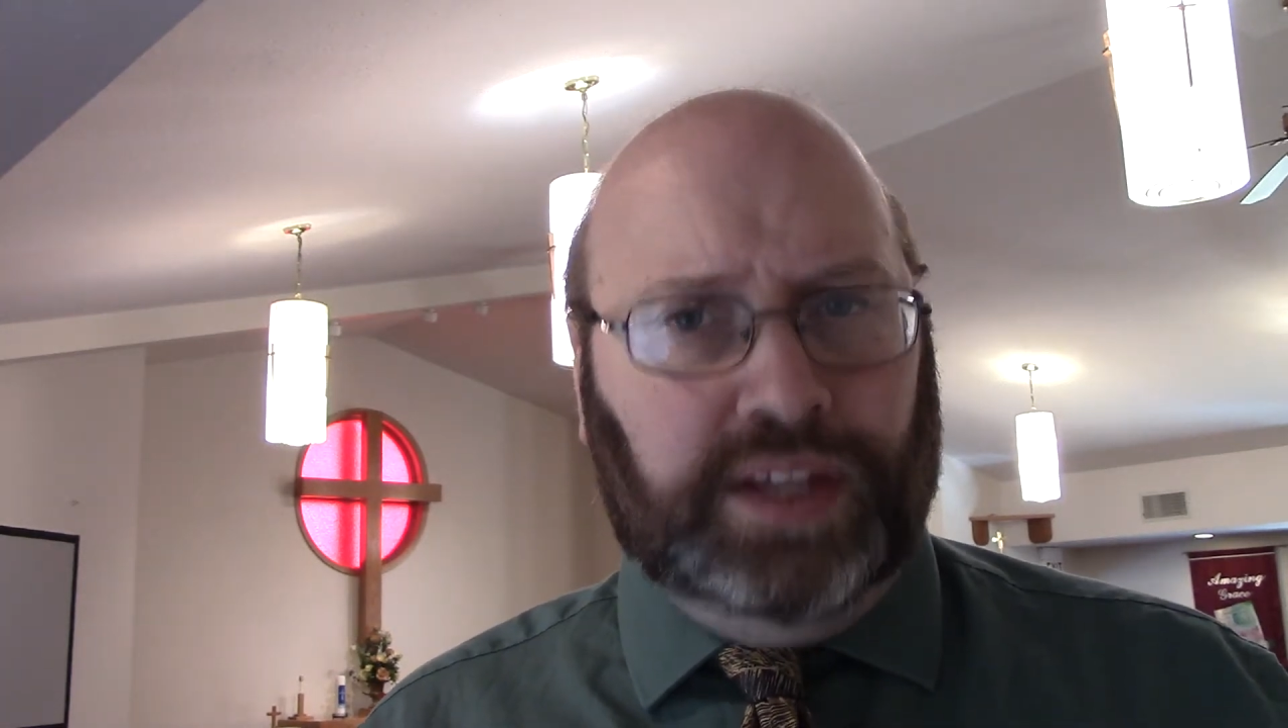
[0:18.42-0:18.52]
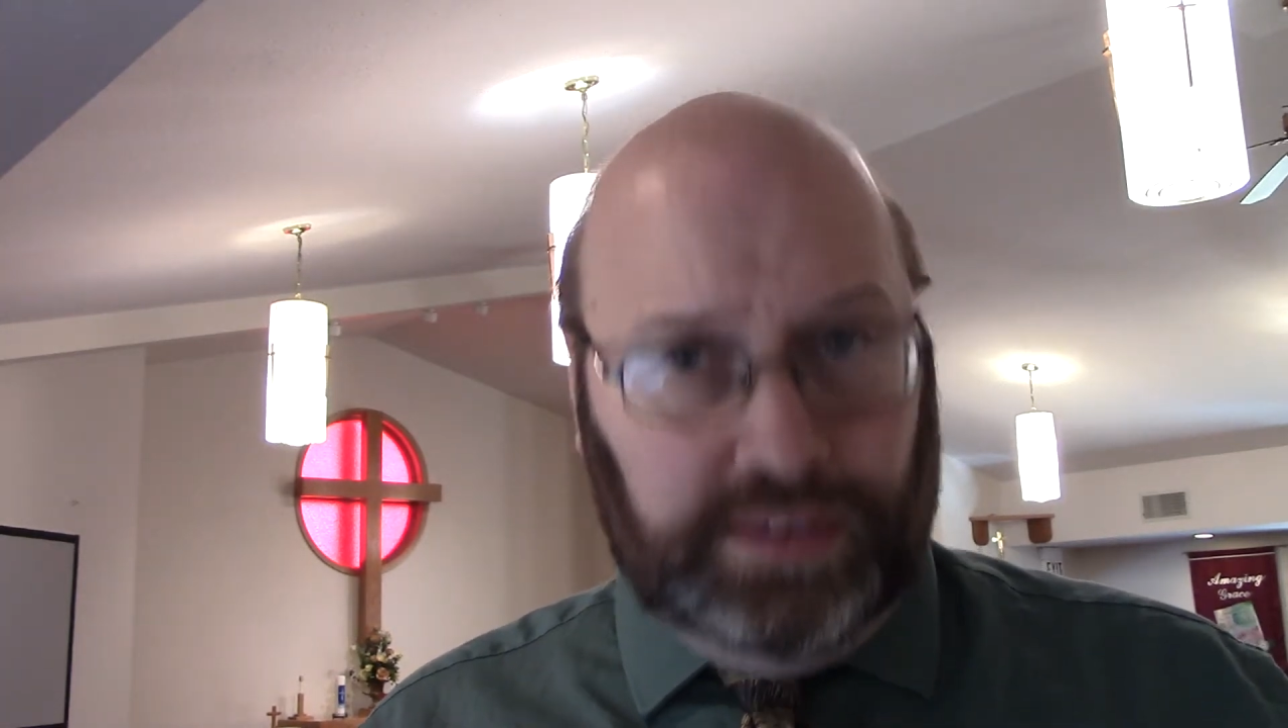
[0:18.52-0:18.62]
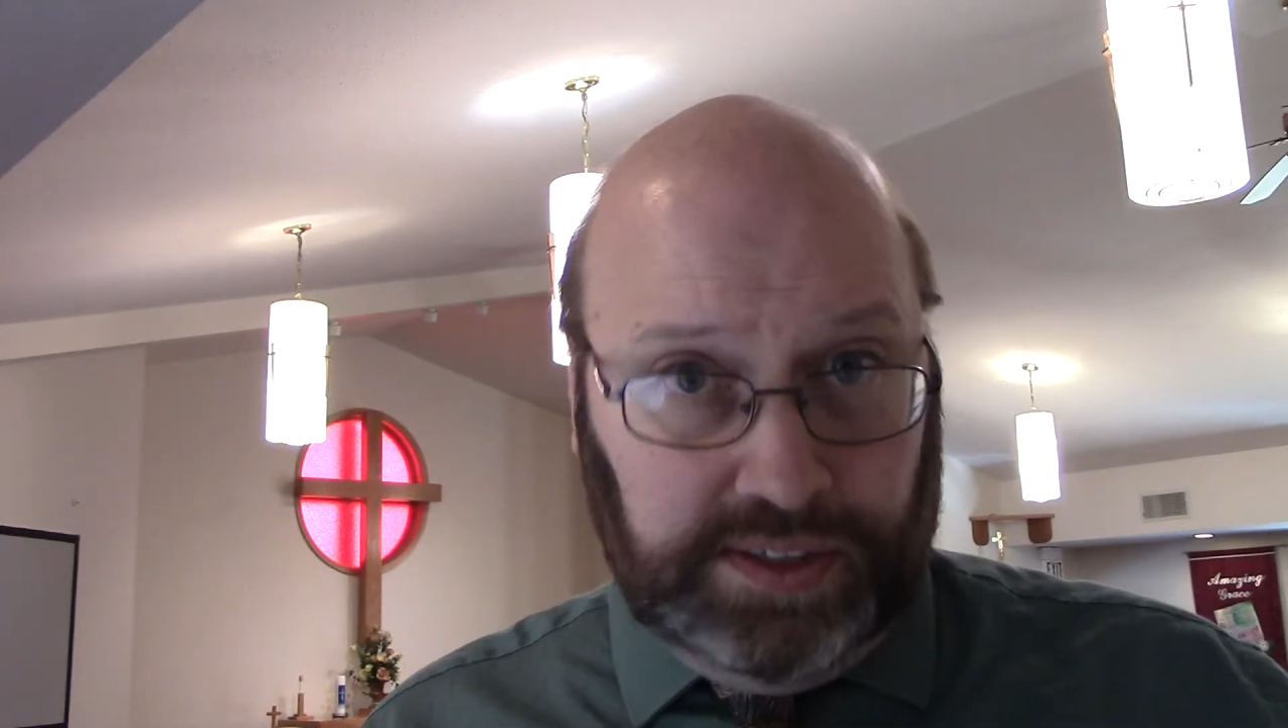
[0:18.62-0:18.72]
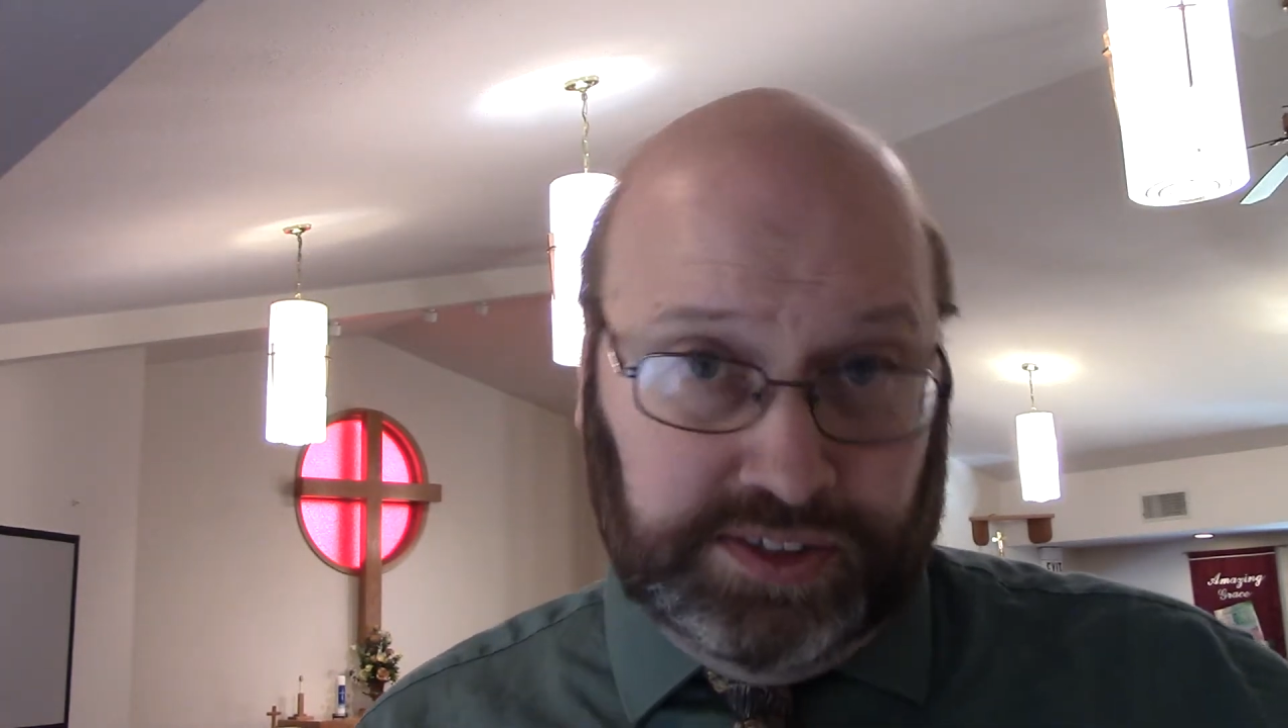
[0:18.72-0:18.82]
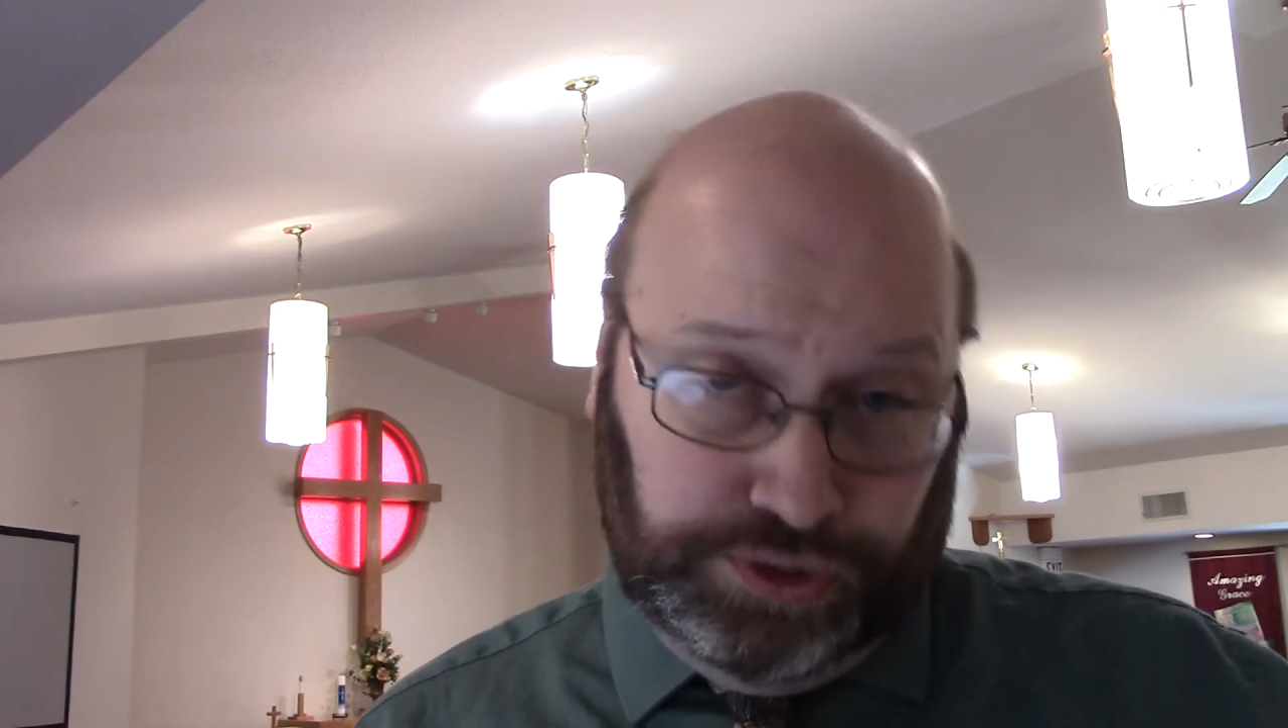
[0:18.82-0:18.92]

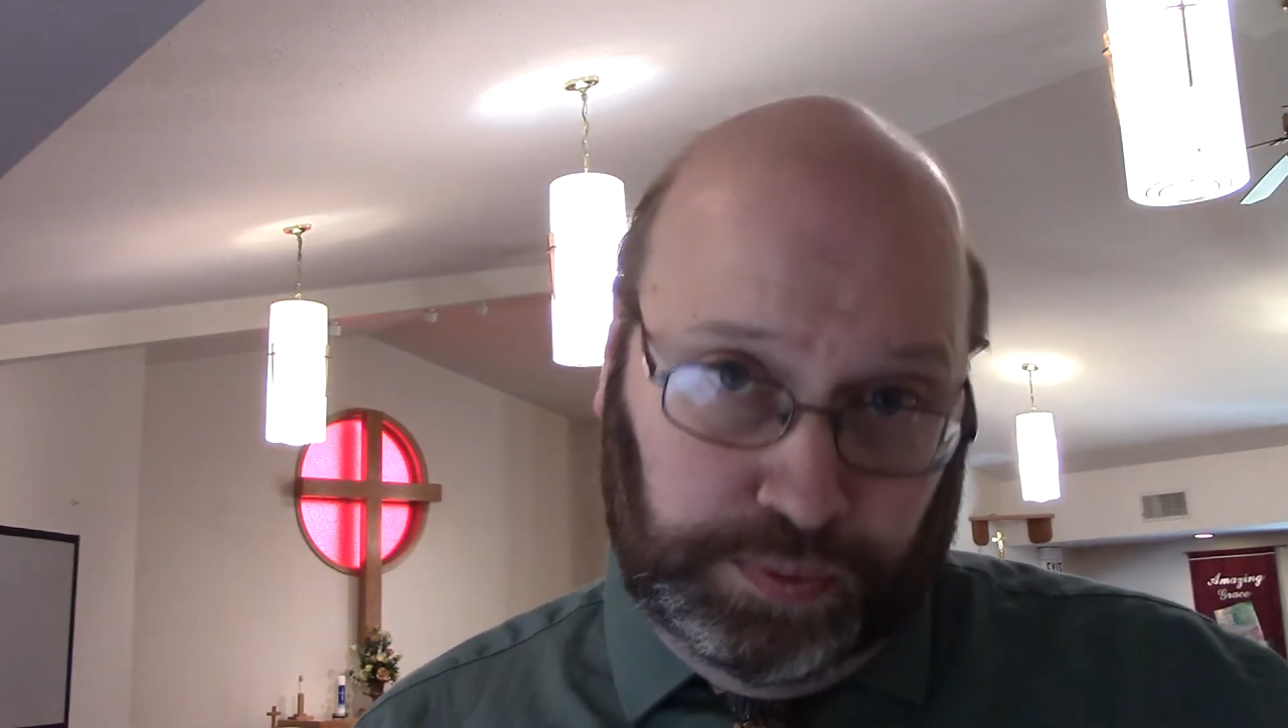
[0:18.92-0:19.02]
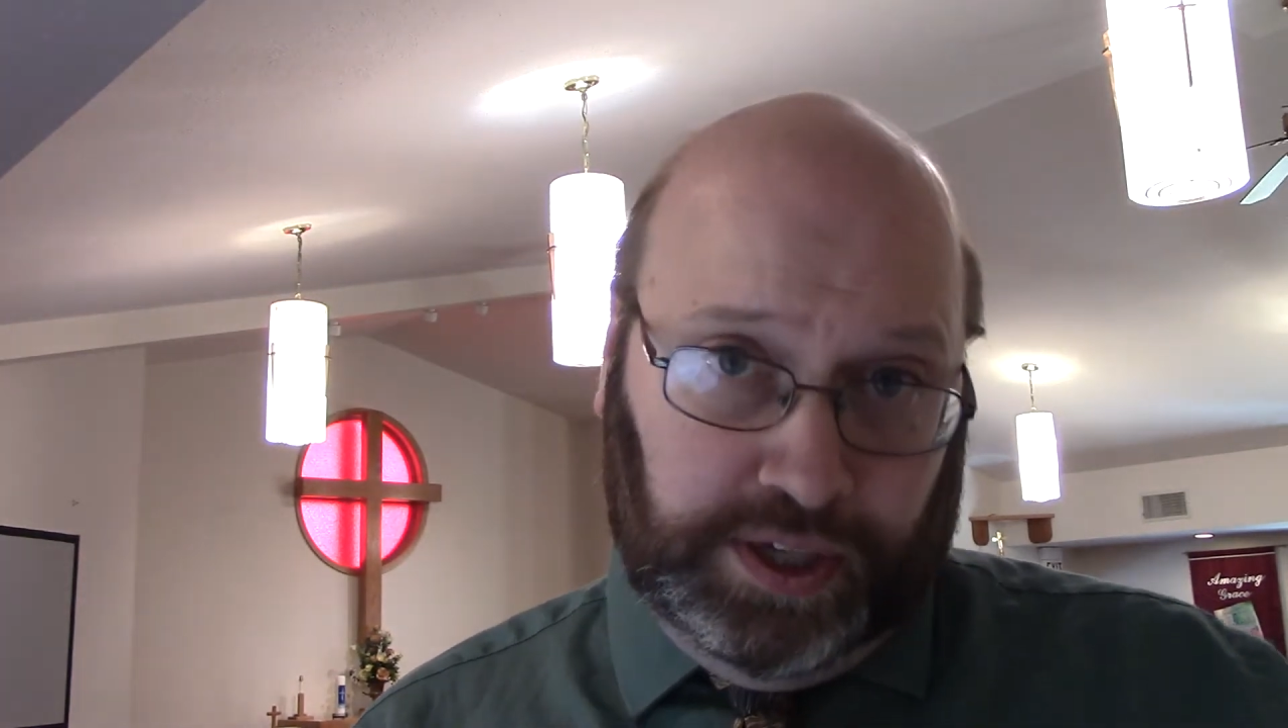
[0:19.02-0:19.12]
This is